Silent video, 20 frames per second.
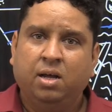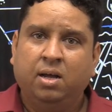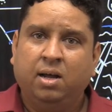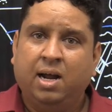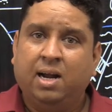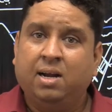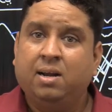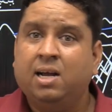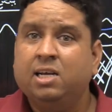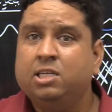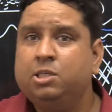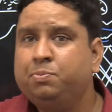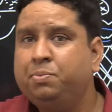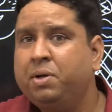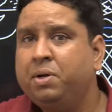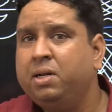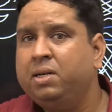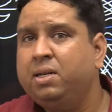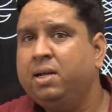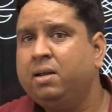And as
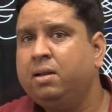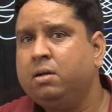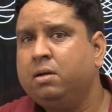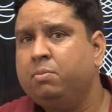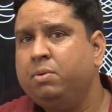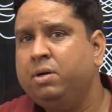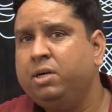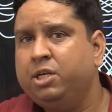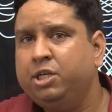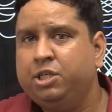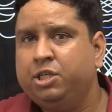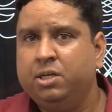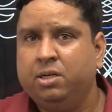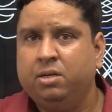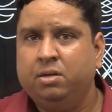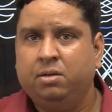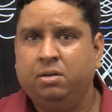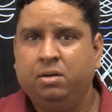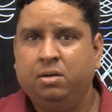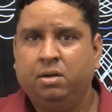per their recommendation,
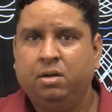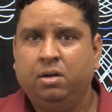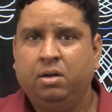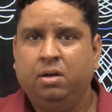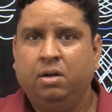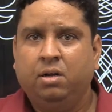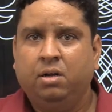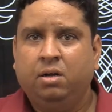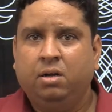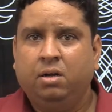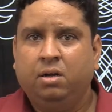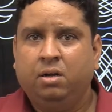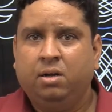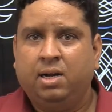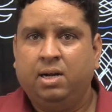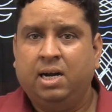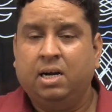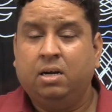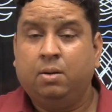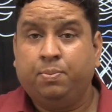
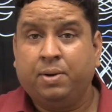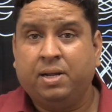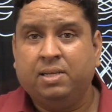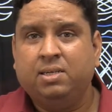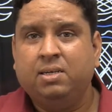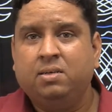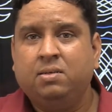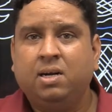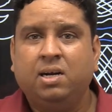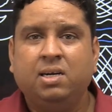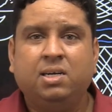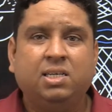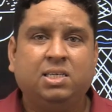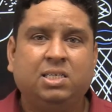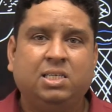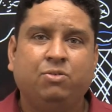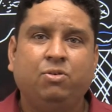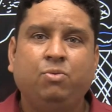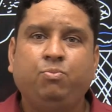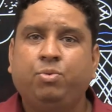at present
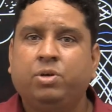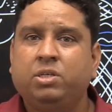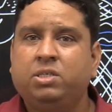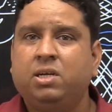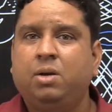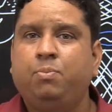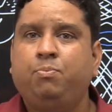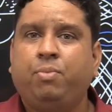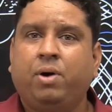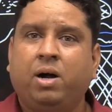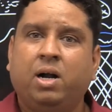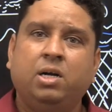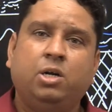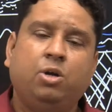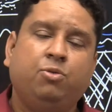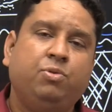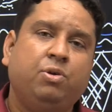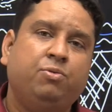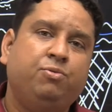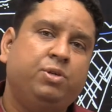37% part
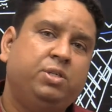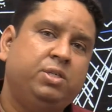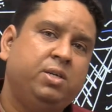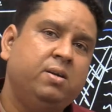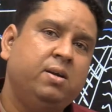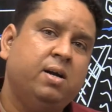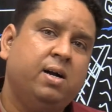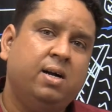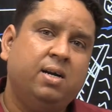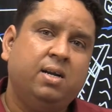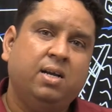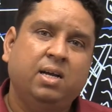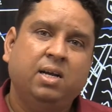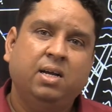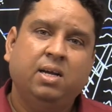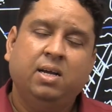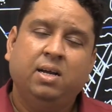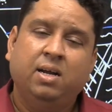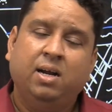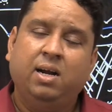of the Western Ghat,
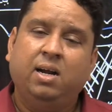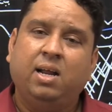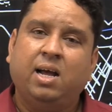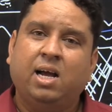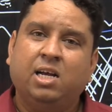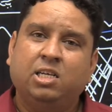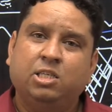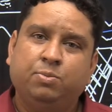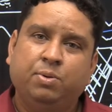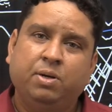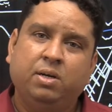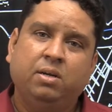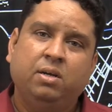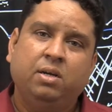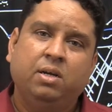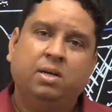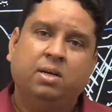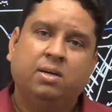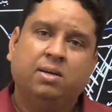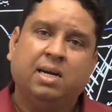it has been
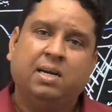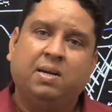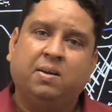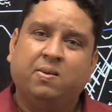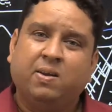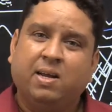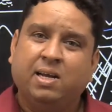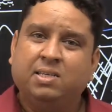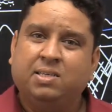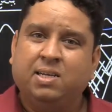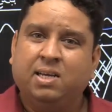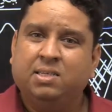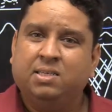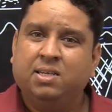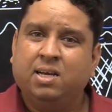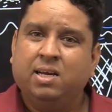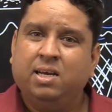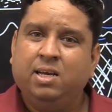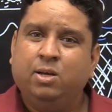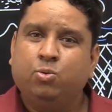categorized as
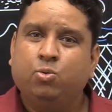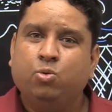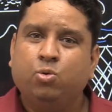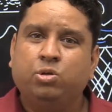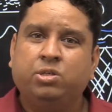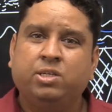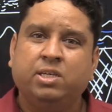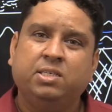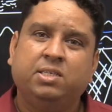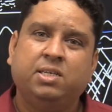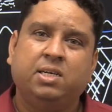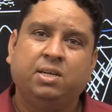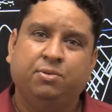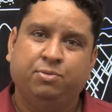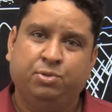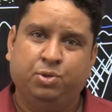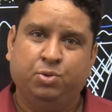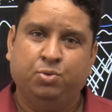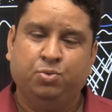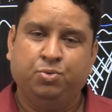the eco-sensitive
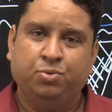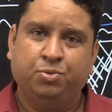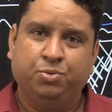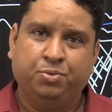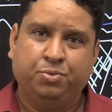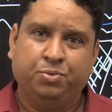zone.